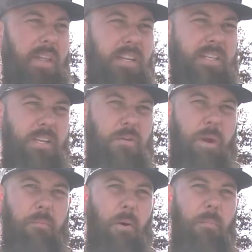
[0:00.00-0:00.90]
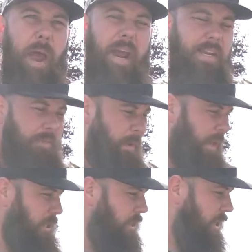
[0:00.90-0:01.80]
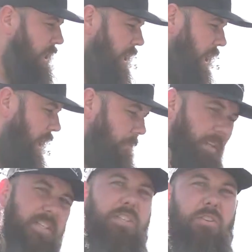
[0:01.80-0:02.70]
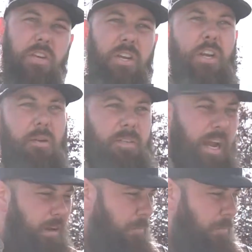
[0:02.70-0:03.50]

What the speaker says: that doesn't quite pull back as much. It's still going to go down